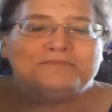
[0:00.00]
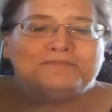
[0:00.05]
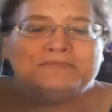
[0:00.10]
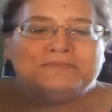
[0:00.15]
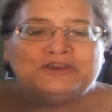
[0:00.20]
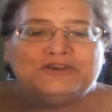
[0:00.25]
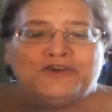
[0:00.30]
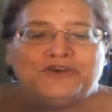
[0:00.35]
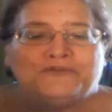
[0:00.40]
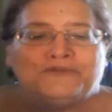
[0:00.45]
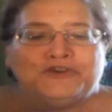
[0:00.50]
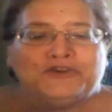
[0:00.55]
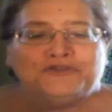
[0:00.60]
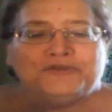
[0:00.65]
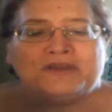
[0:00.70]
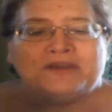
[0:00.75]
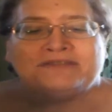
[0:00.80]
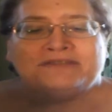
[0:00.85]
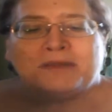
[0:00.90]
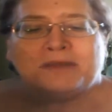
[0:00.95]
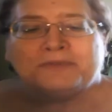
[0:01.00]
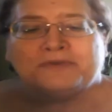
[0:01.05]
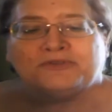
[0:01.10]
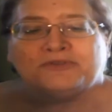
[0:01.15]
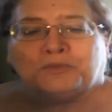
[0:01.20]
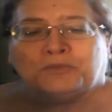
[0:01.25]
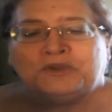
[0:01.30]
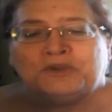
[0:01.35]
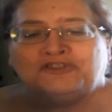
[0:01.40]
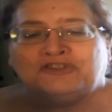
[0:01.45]
Minerva dressed up as
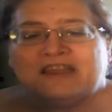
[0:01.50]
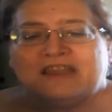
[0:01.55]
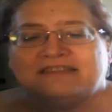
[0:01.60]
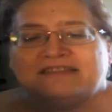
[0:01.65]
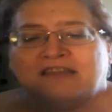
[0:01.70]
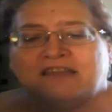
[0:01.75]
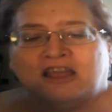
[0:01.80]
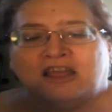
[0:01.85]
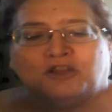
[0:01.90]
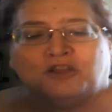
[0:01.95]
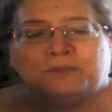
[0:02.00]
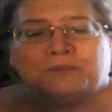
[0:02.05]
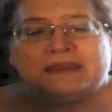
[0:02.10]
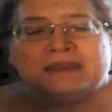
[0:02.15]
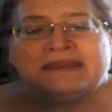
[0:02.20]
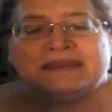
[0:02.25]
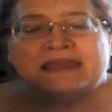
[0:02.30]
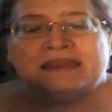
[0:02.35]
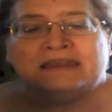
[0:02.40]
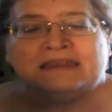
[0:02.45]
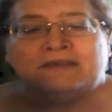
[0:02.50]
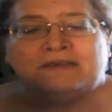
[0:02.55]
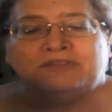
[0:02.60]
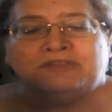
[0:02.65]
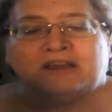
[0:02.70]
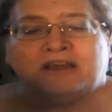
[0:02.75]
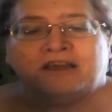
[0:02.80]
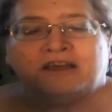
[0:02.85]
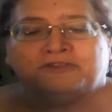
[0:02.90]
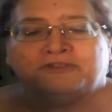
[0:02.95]
a witch last Halloween and loved
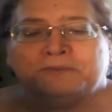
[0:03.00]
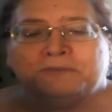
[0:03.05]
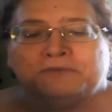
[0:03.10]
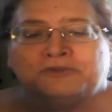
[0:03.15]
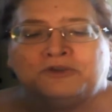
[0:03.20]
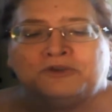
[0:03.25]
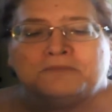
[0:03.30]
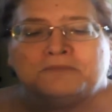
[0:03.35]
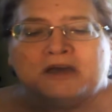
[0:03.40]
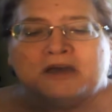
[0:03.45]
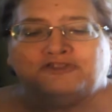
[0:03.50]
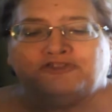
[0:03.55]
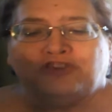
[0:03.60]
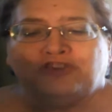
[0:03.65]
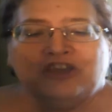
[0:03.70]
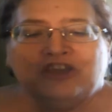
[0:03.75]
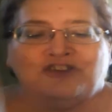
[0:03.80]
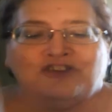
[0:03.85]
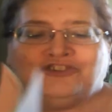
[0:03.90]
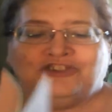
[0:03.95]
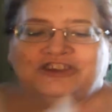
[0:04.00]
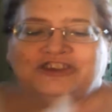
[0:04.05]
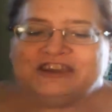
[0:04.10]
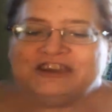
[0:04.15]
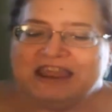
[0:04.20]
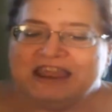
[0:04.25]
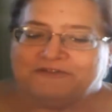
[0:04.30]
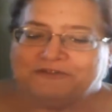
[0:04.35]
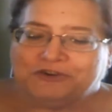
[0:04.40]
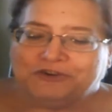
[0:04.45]
the costume so much she
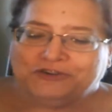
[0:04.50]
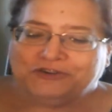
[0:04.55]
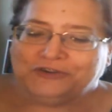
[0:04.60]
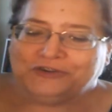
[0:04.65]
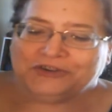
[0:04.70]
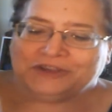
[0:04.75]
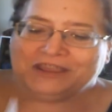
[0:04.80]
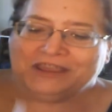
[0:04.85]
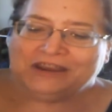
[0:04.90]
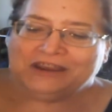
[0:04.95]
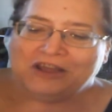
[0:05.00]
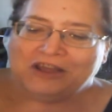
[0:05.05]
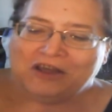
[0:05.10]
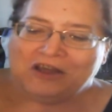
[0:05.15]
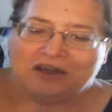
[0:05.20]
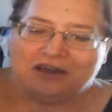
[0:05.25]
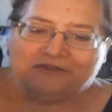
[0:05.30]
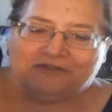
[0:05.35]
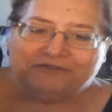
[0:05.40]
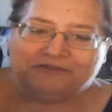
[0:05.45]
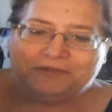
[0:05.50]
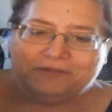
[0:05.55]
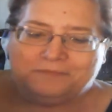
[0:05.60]
never took it off.